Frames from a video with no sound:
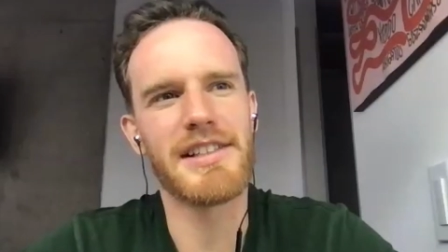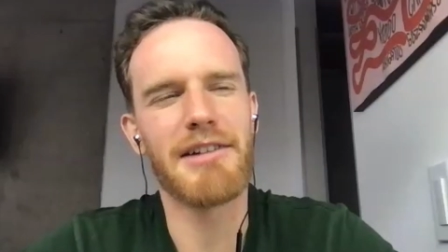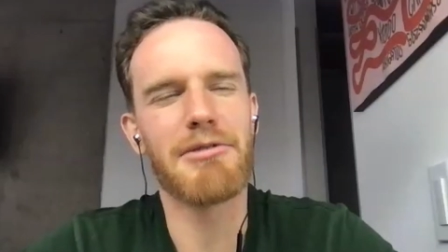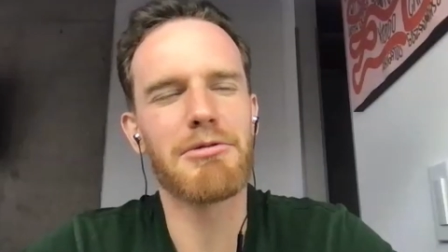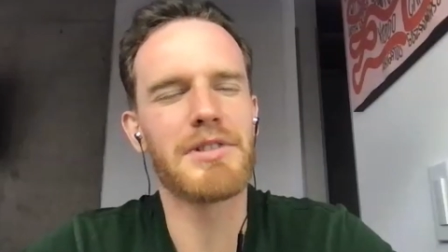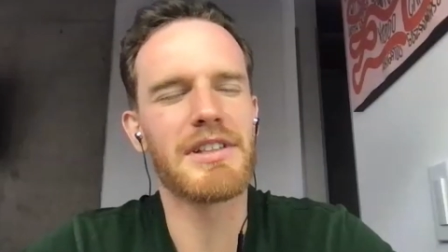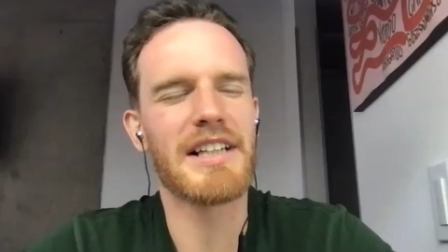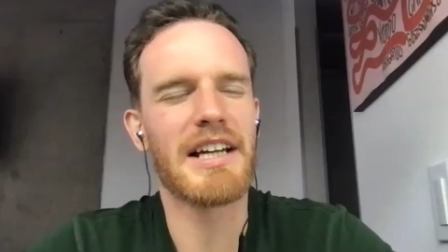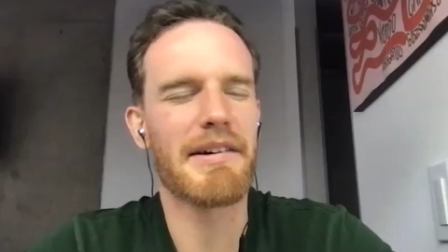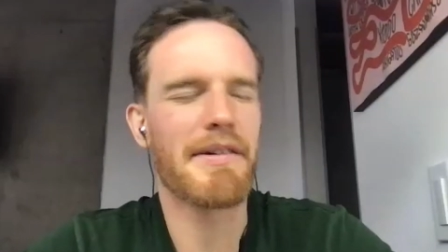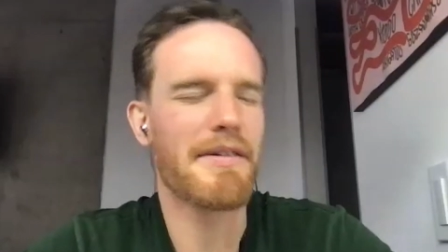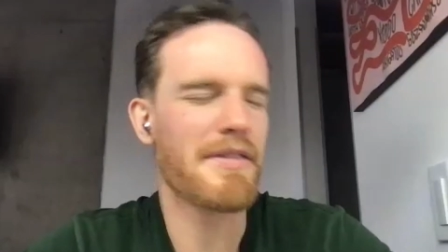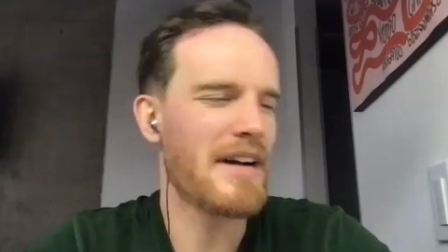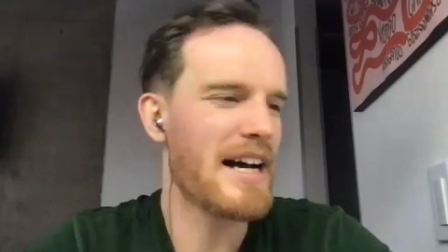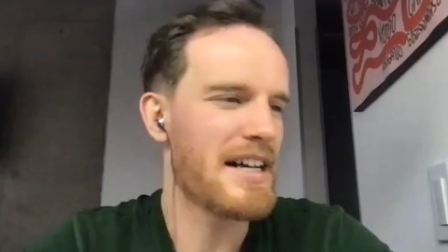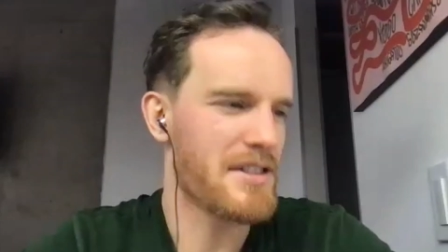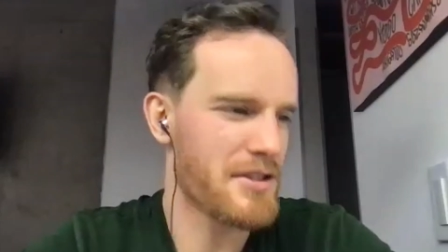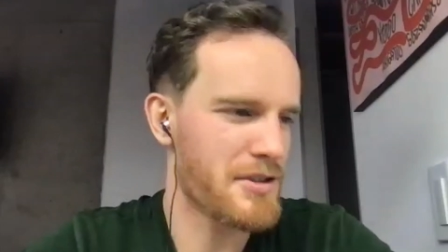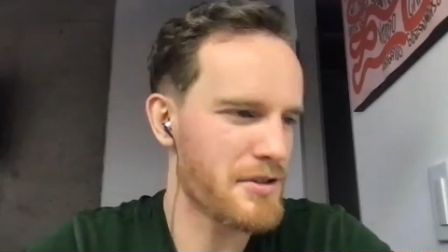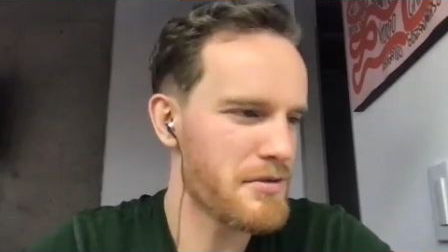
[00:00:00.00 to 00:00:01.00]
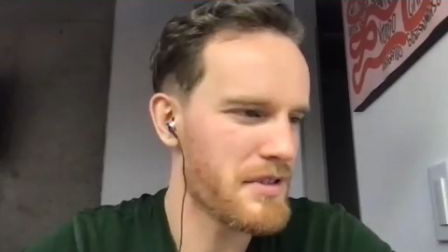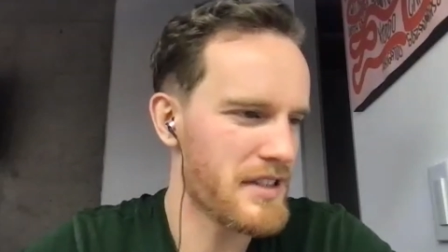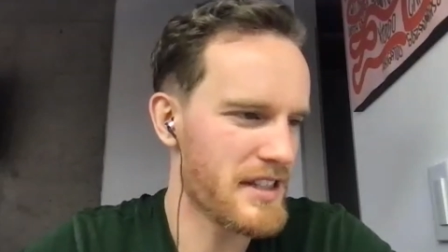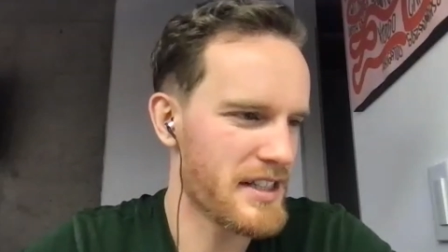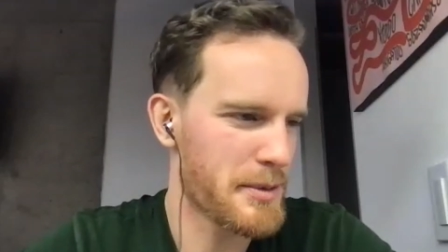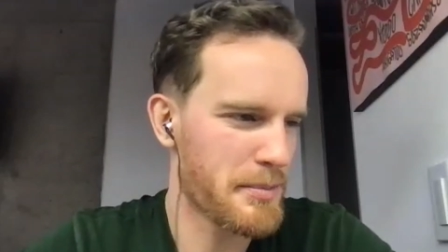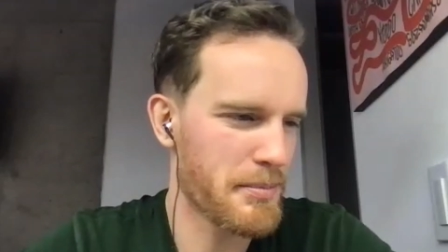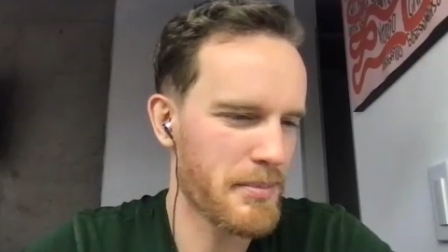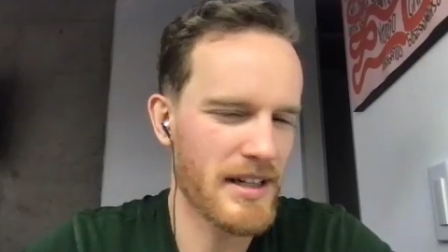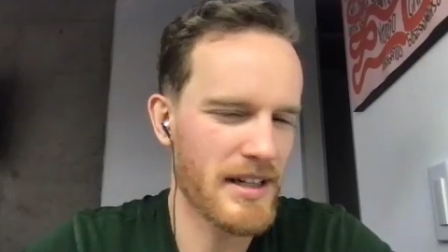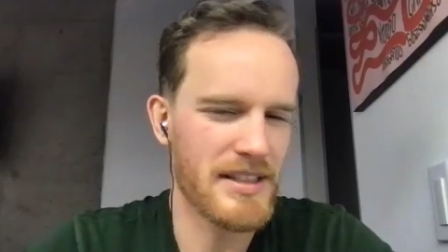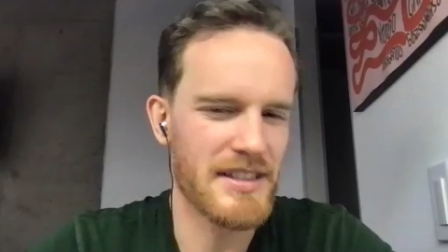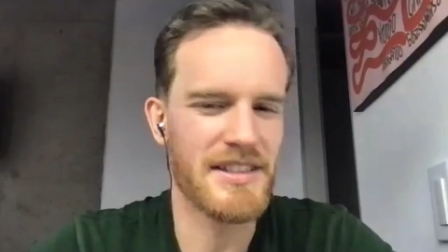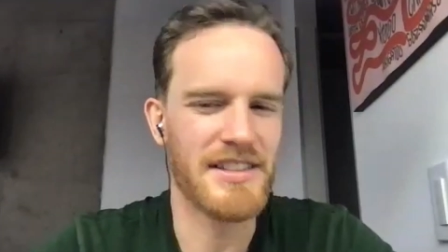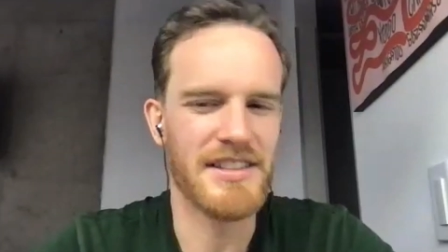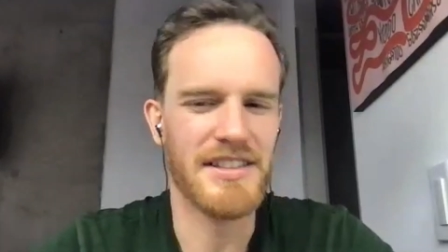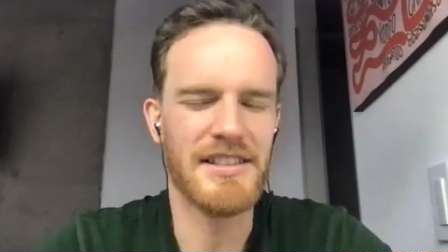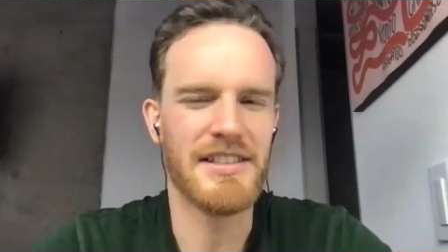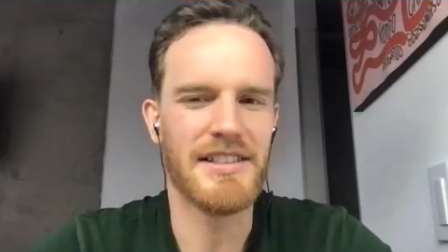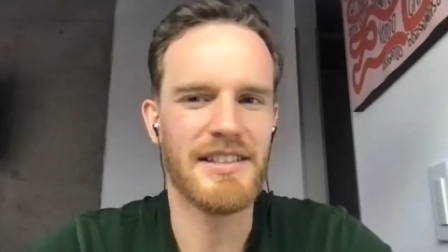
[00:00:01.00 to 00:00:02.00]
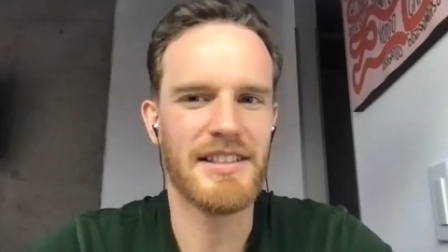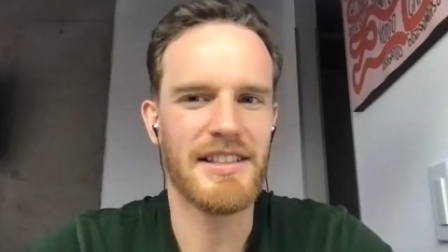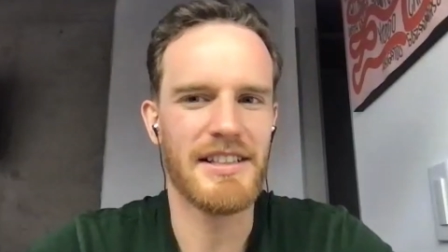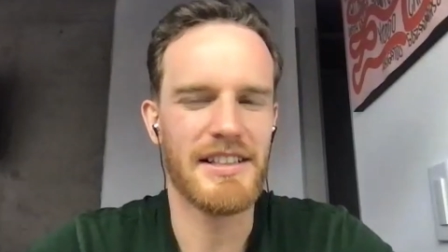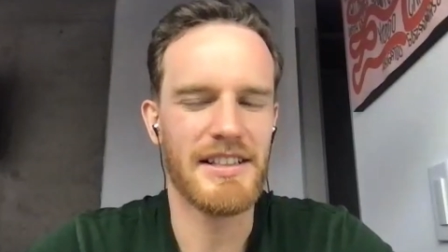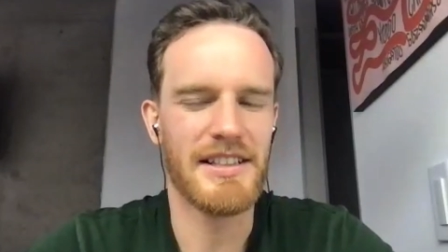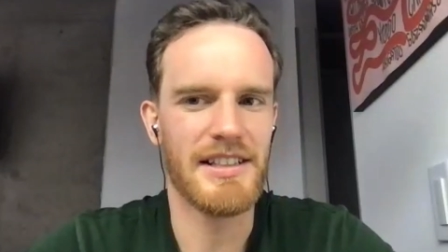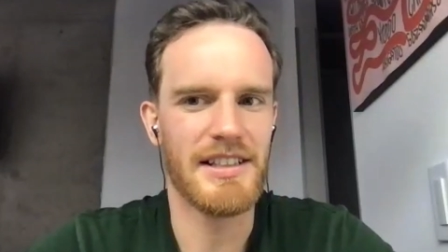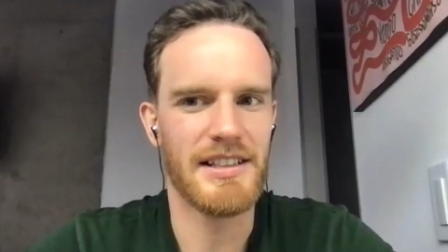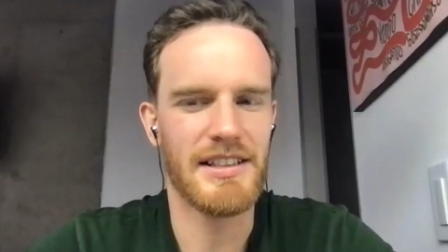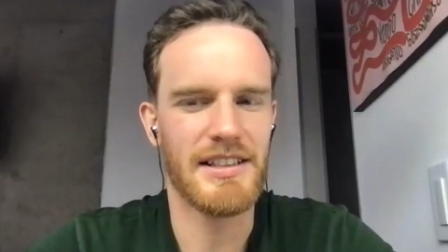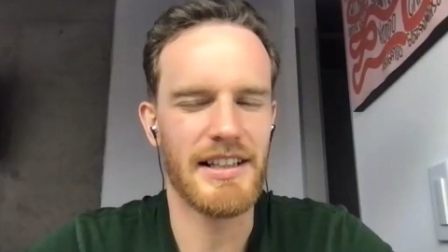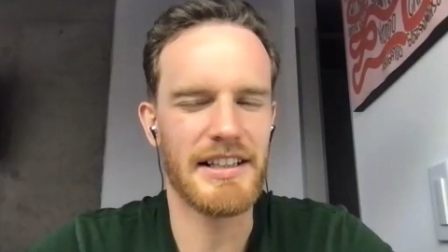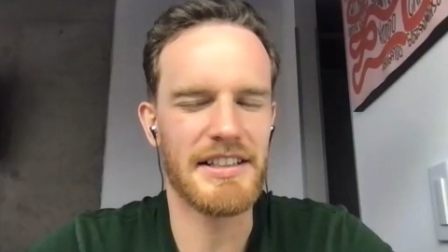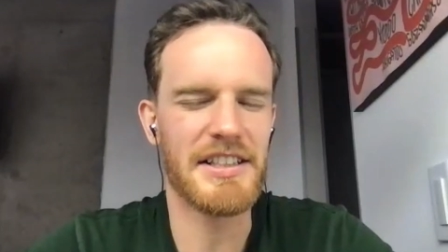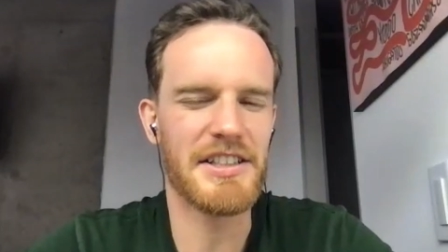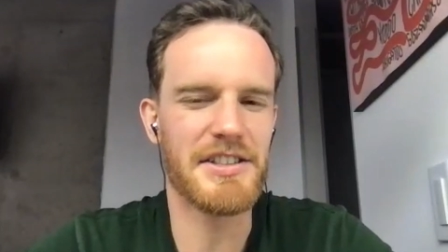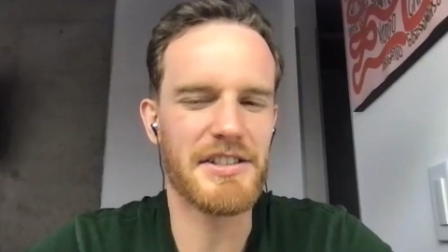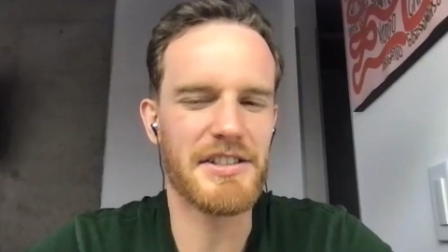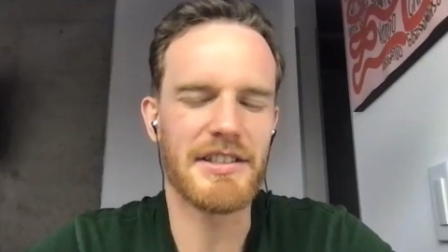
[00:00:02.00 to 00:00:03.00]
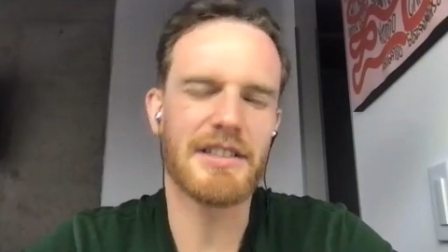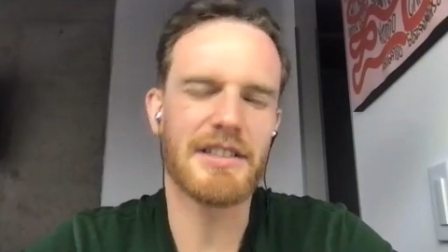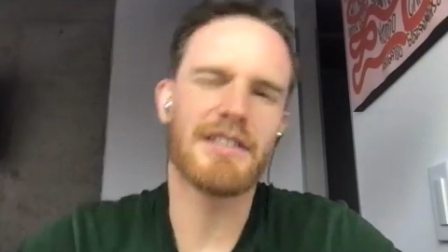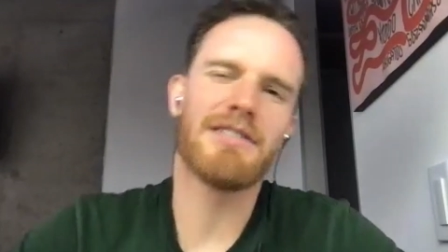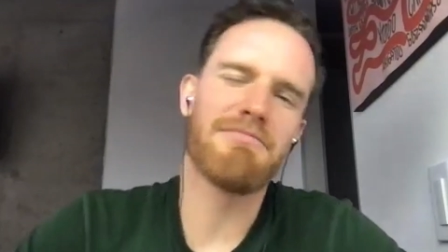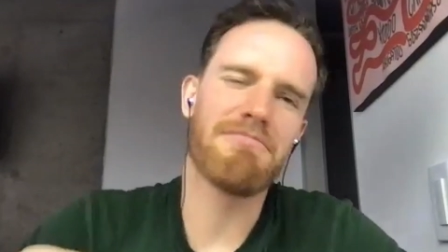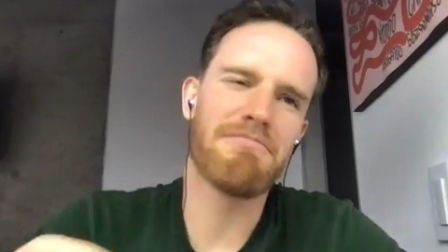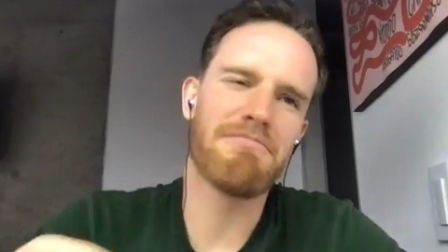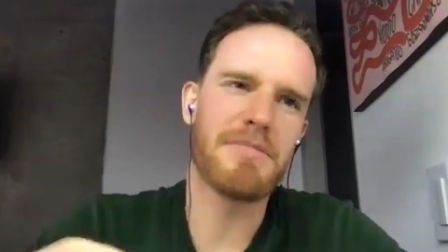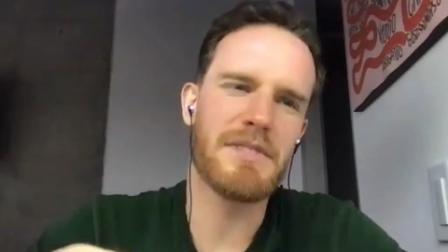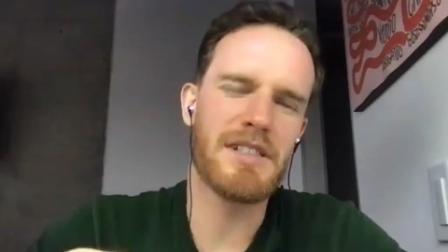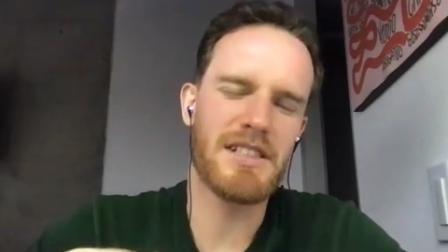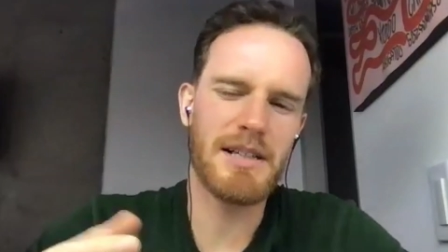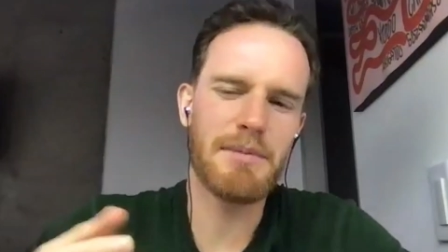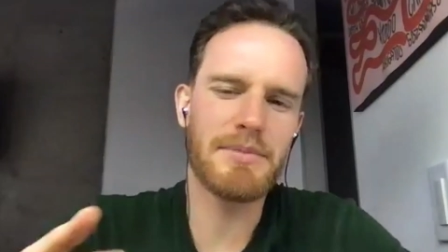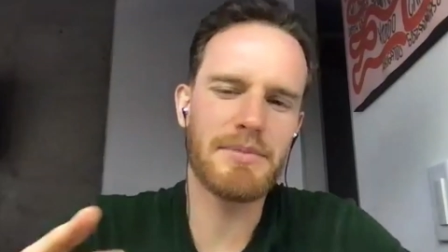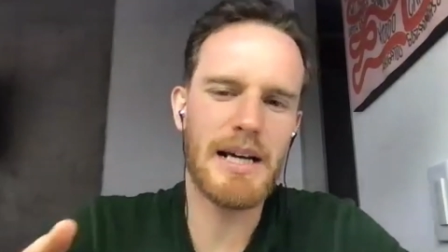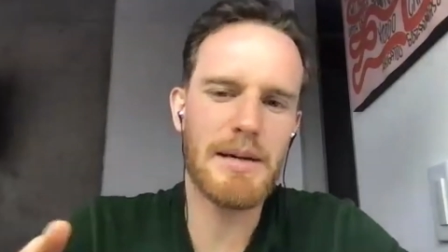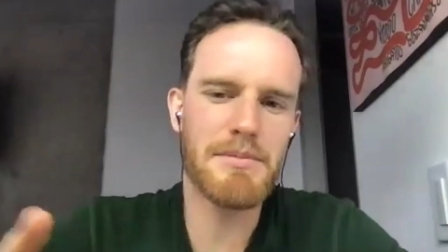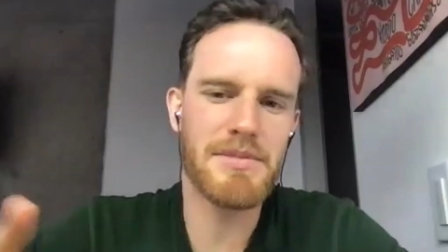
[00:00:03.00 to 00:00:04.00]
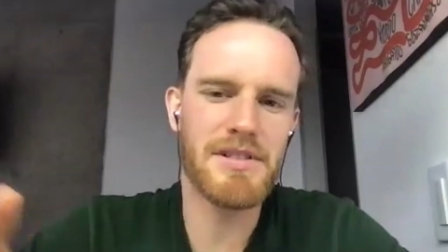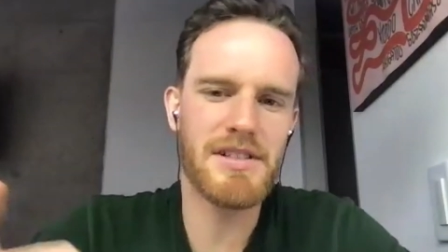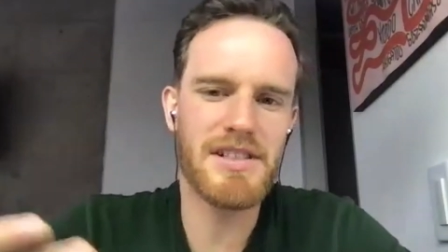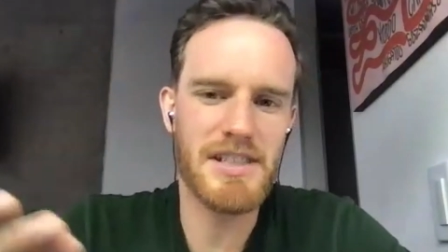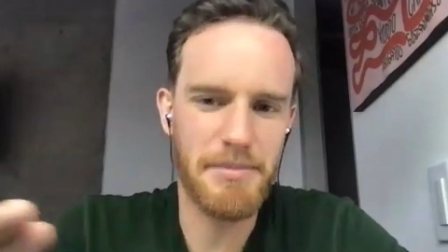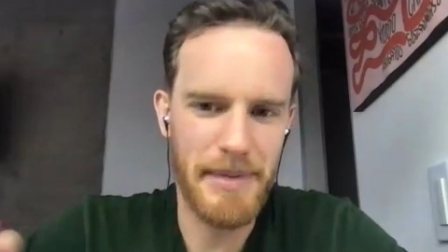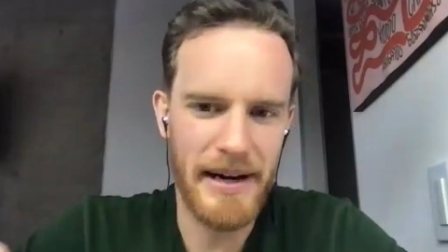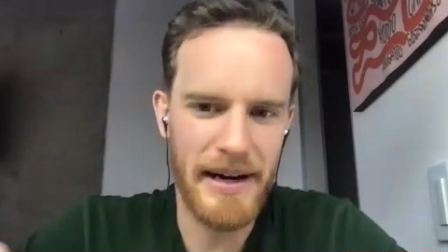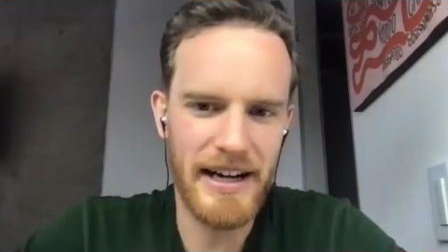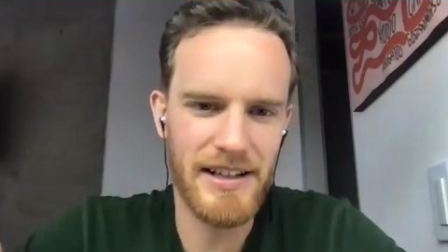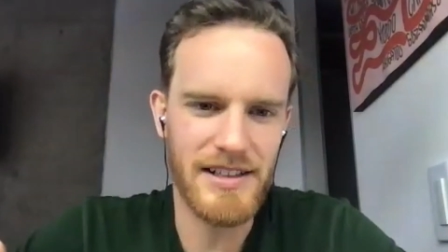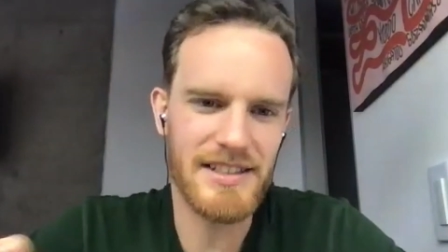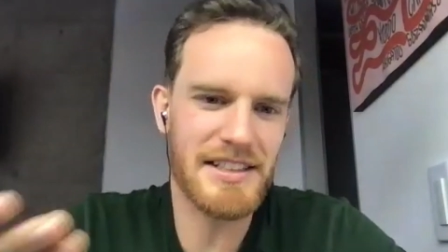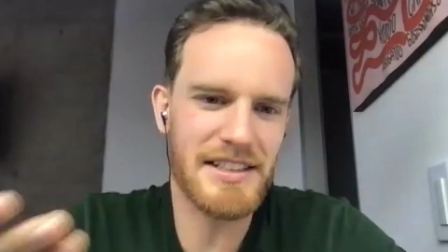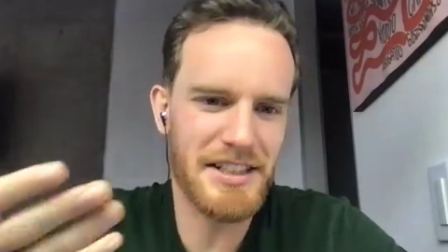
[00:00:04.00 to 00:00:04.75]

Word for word: I don't think I ever asked you this, but I did because sometimes it's the parents.